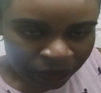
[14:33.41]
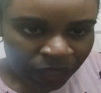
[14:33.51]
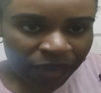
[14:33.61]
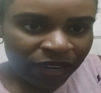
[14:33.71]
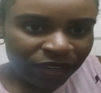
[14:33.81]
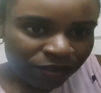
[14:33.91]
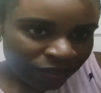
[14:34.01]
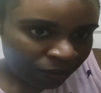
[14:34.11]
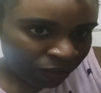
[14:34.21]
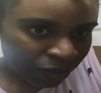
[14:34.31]
I need to do
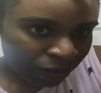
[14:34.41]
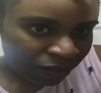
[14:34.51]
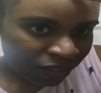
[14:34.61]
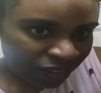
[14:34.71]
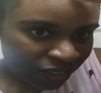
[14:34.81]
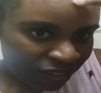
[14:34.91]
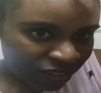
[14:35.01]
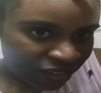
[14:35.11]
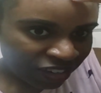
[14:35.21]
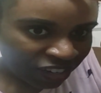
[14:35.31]
something about
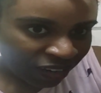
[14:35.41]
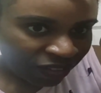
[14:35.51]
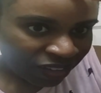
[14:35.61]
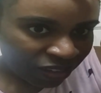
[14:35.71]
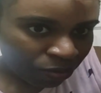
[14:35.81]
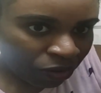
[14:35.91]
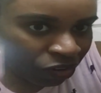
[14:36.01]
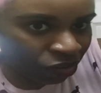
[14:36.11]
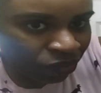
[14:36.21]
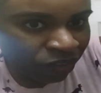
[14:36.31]
this. Shave this little part
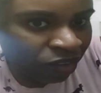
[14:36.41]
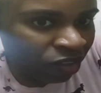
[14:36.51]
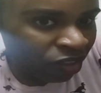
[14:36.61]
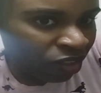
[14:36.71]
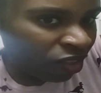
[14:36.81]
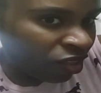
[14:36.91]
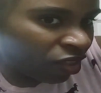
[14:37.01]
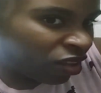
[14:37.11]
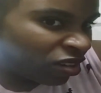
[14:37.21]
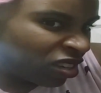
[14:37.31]
off.
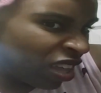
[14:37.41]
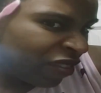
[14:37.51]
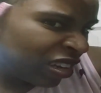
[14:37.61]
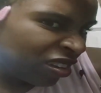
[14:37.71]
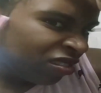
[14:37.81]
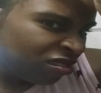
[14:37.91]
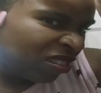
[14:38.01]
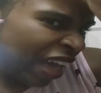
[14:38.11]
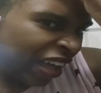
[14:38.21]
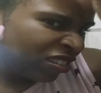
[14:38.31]
Just haven't
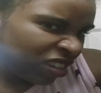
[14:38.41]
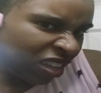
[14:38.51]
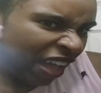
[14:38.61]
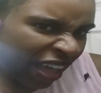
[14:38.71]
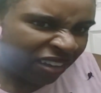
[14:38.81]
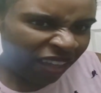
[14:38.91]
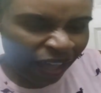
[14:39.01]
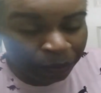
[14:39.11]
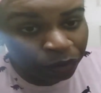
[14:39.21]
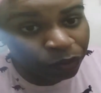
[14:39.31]
actually had
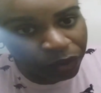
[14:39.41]
time to do